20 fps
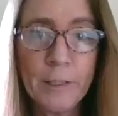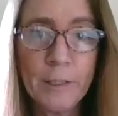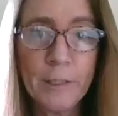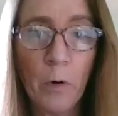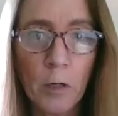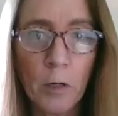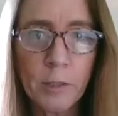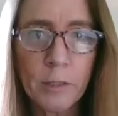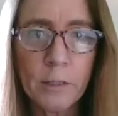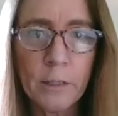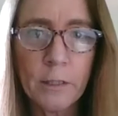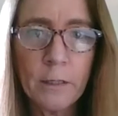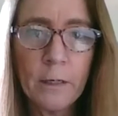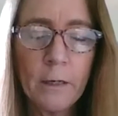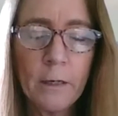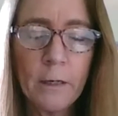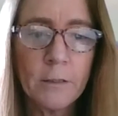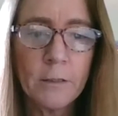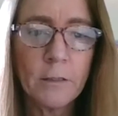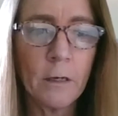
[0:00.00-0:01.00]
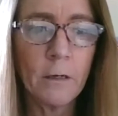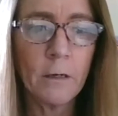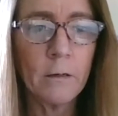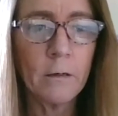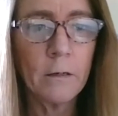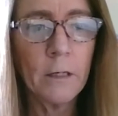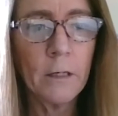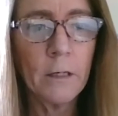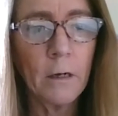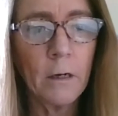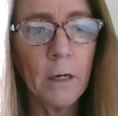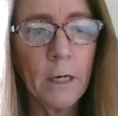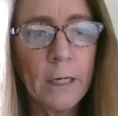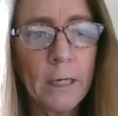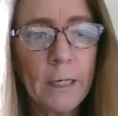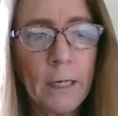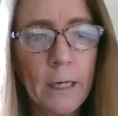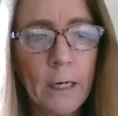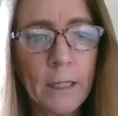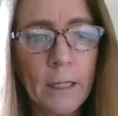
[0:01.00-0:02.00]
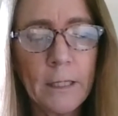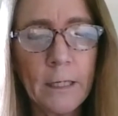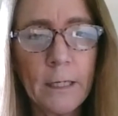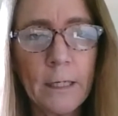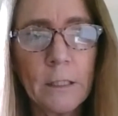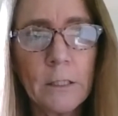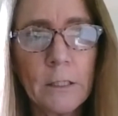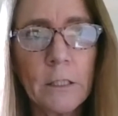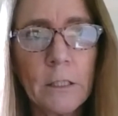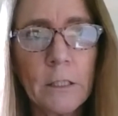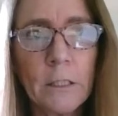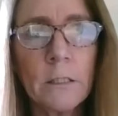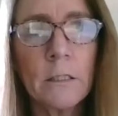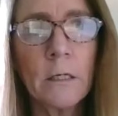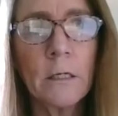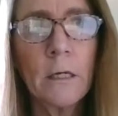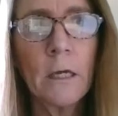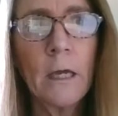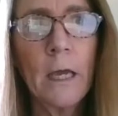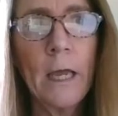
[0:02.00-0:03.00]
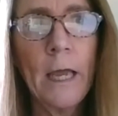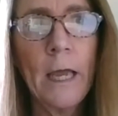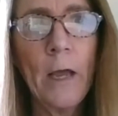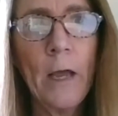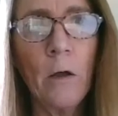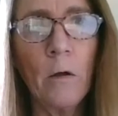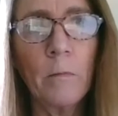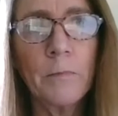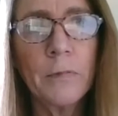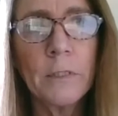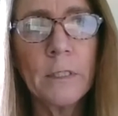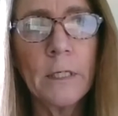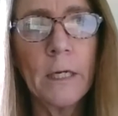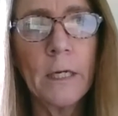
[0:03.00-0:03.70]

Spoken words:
boss. So, again, I think it just helps.